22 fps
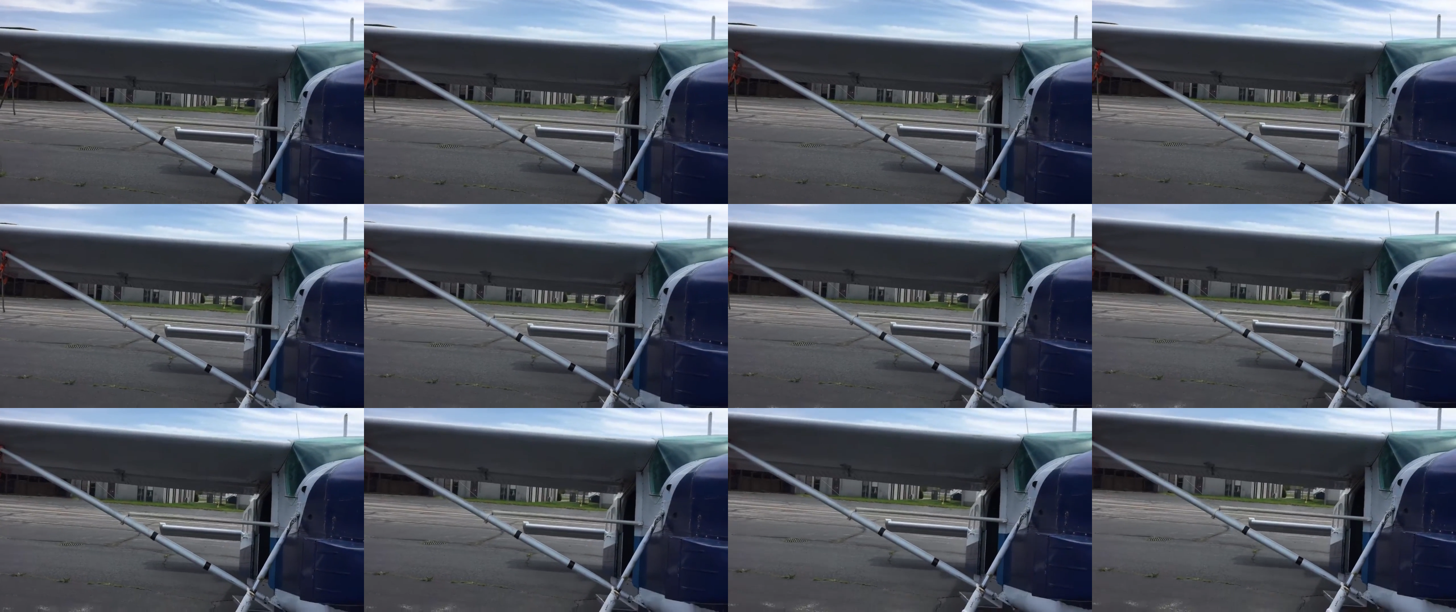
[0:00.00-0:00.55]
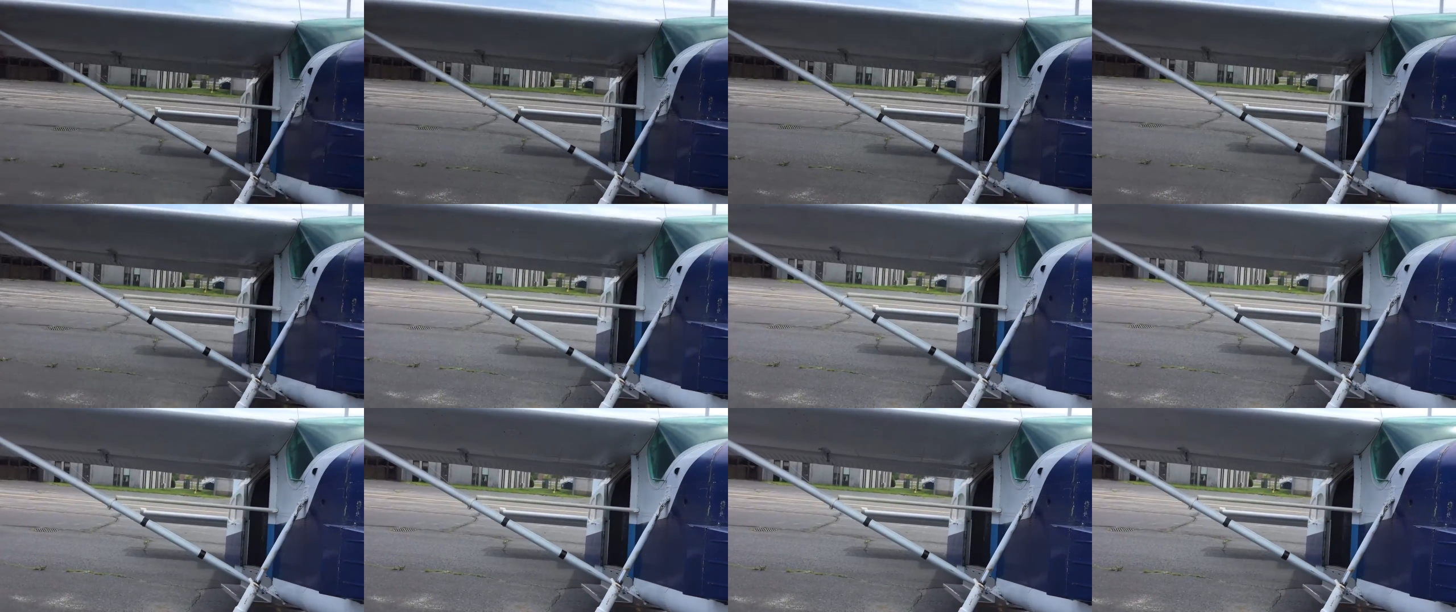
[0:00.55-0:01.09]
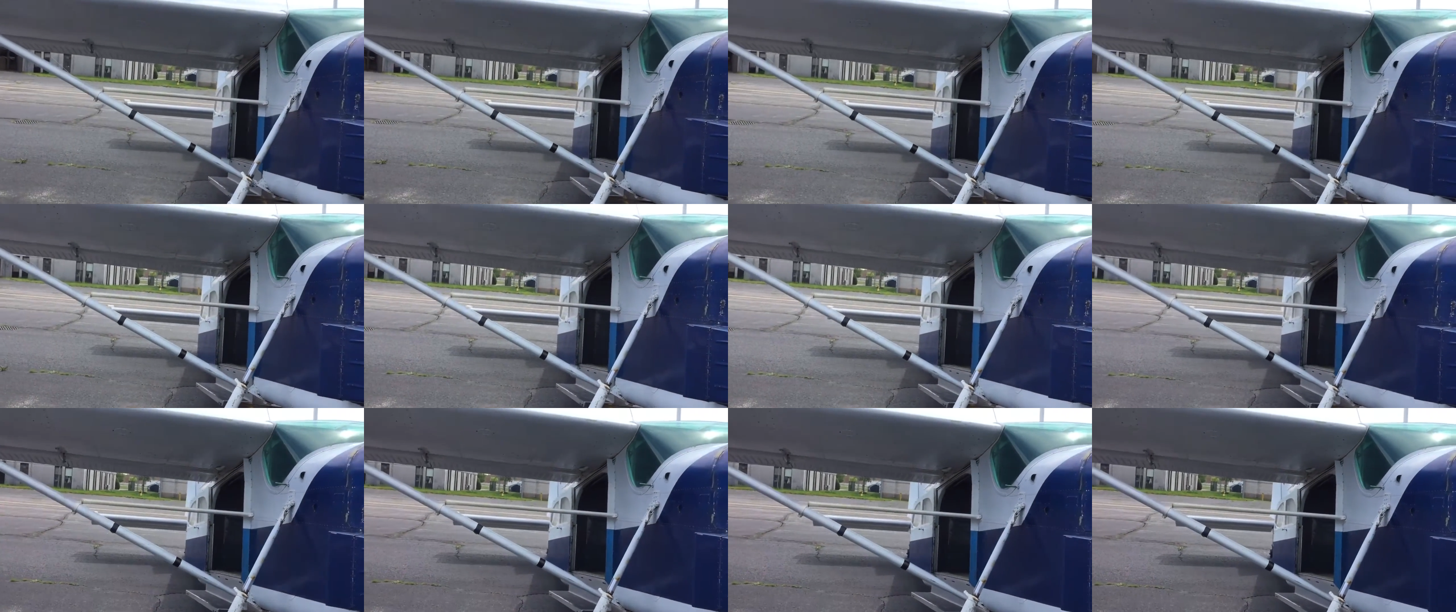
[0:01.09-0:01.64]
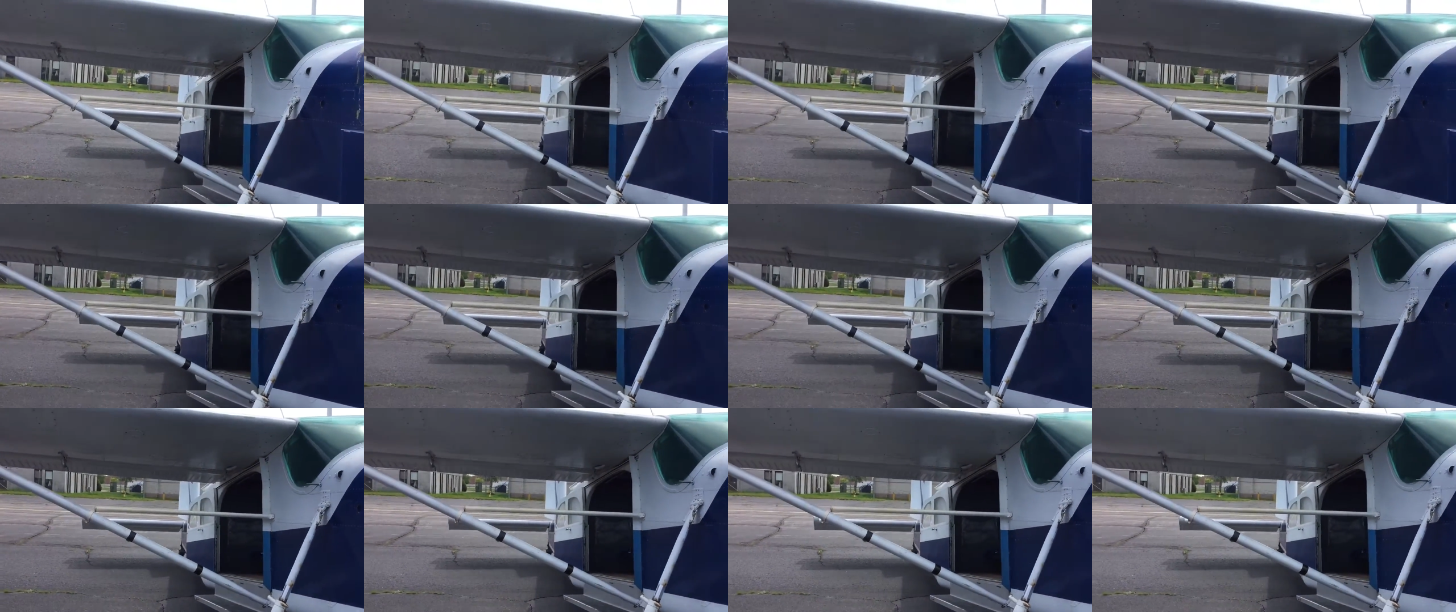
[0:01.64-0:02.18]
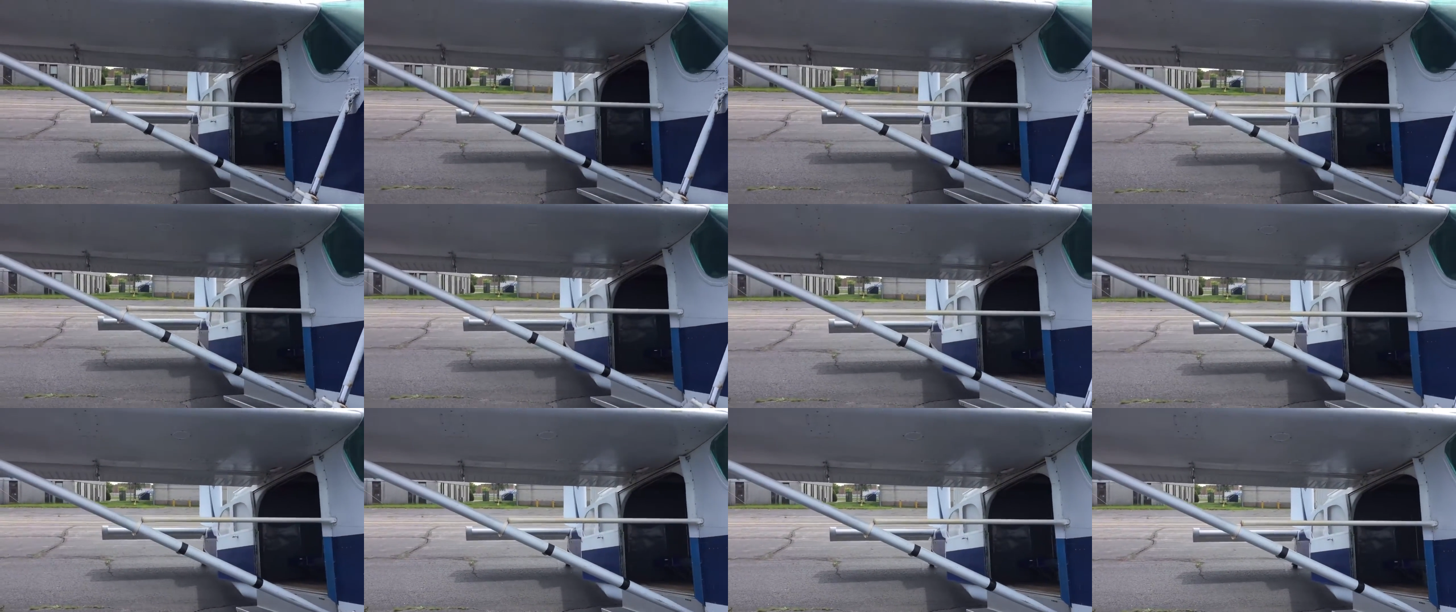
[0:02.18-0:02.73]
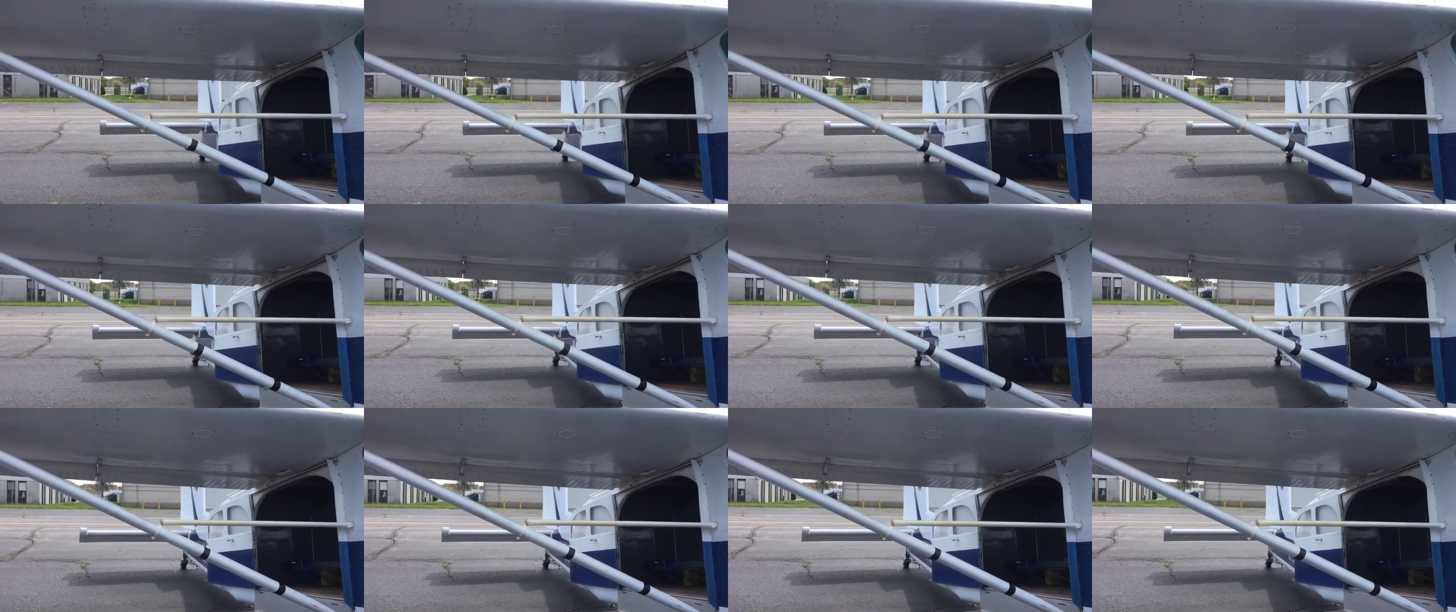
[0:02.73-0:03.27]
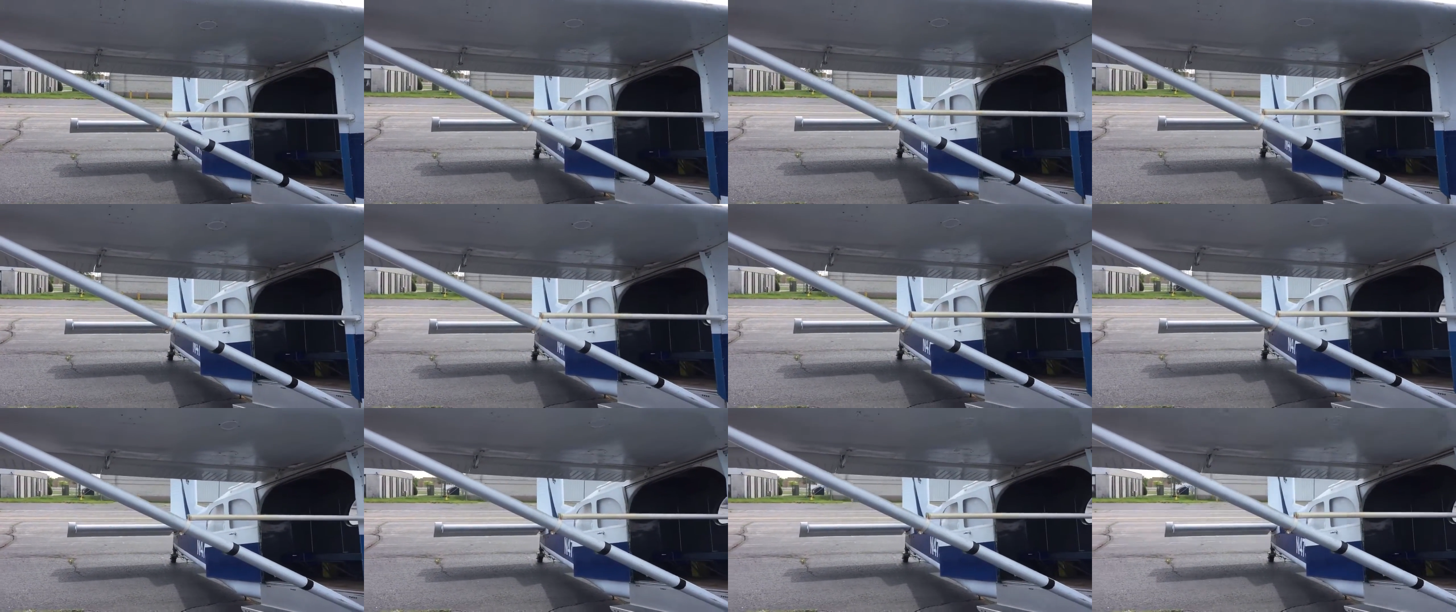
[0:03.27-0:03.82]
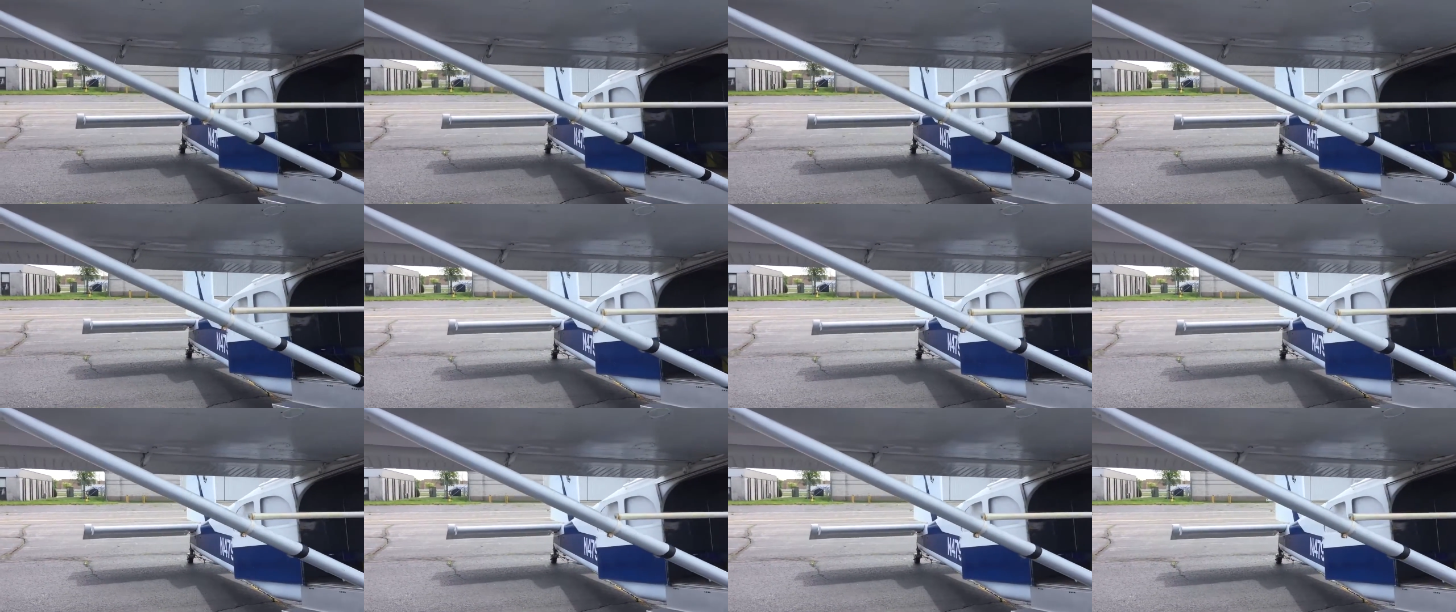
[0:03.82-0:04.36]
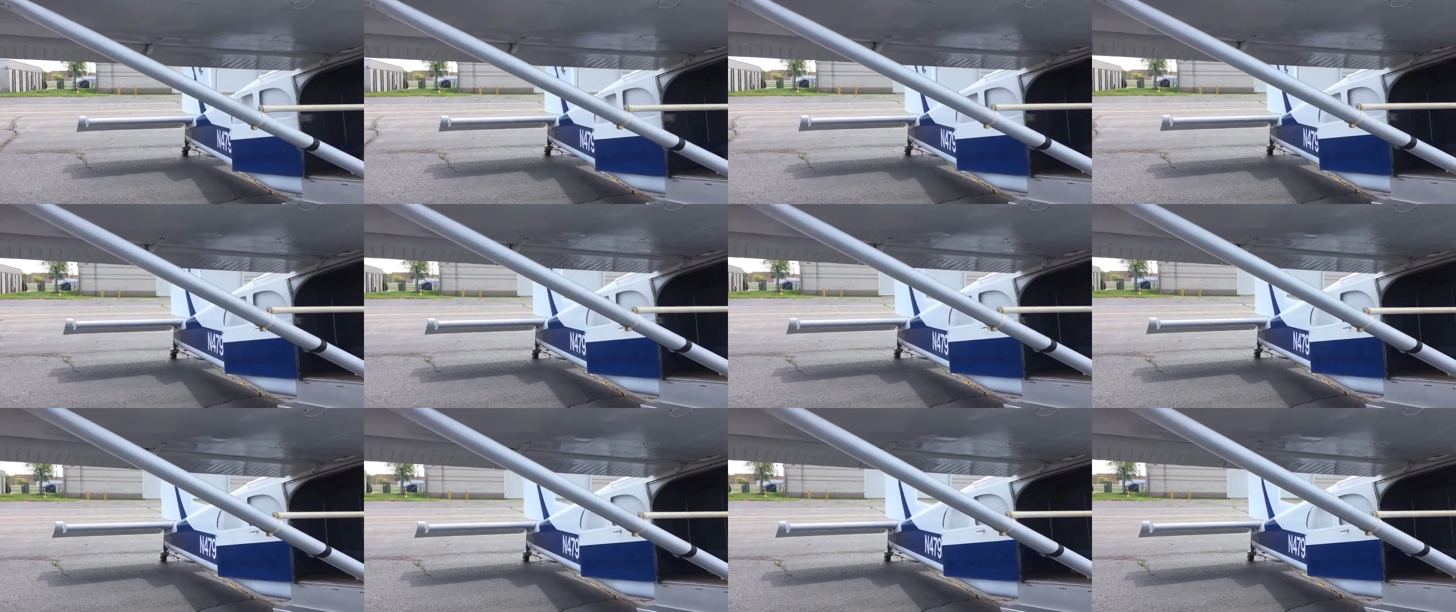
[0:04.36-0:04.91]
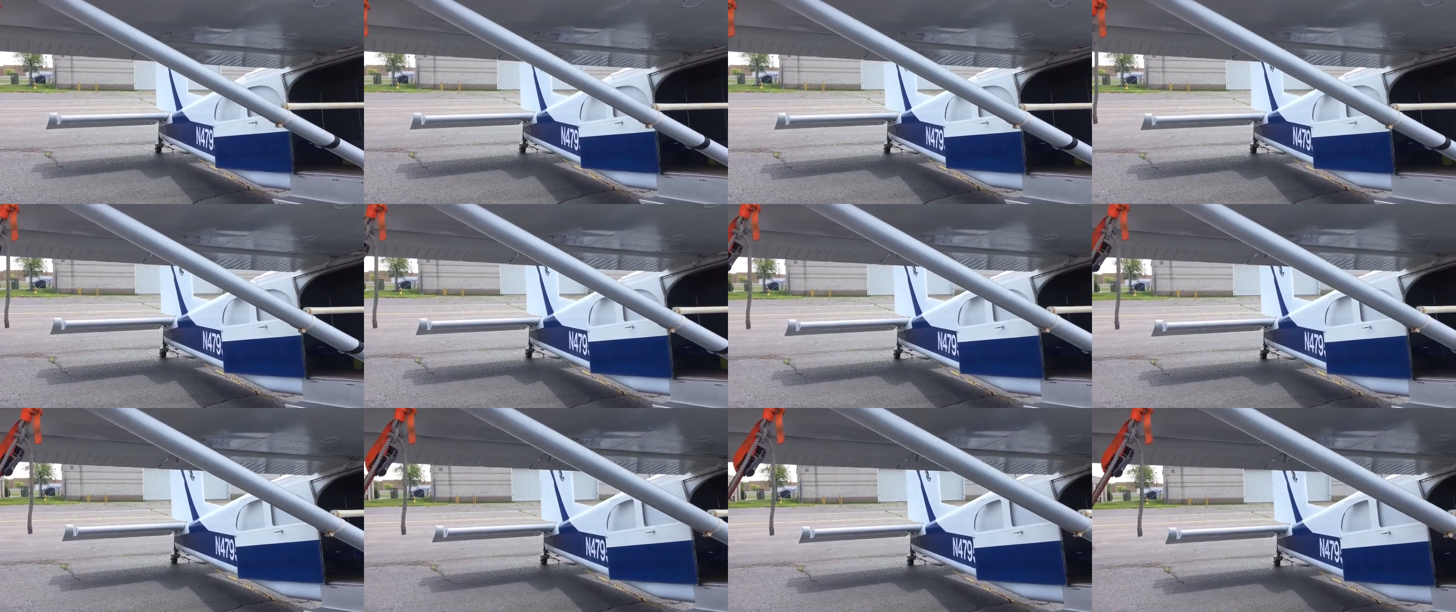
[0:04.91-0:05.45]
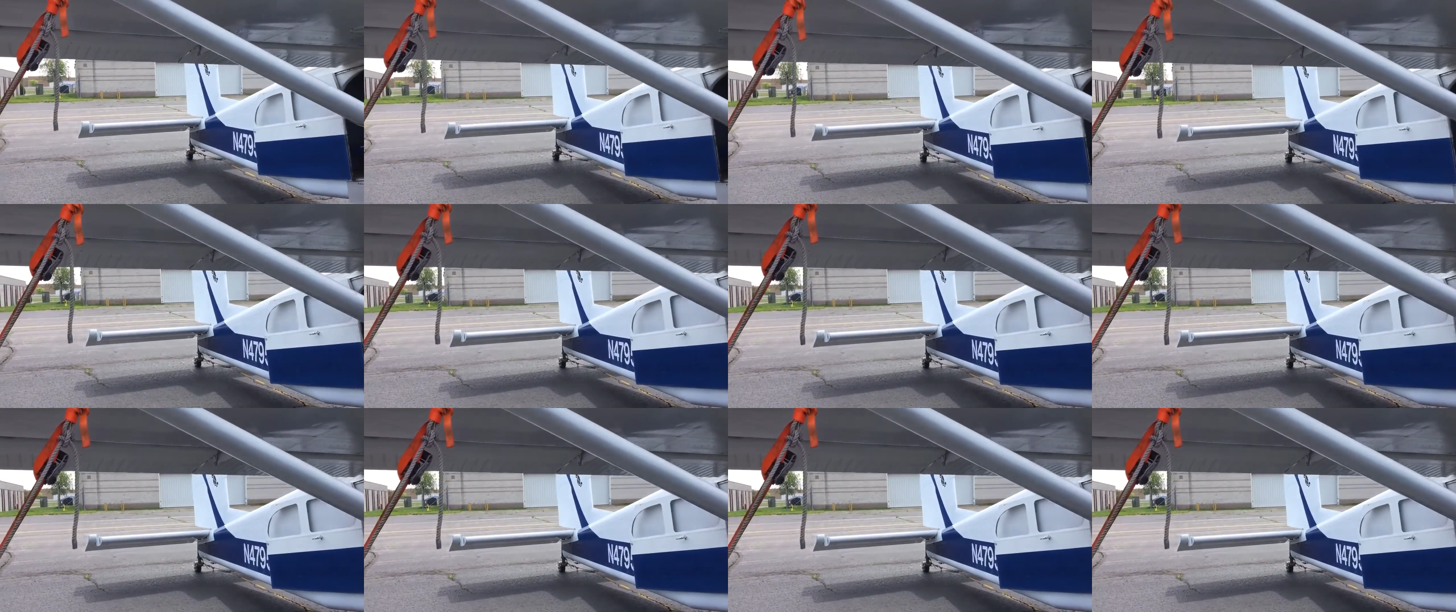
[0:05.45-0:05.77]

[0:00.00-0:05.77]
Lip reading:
Nobody's mouth can be seen.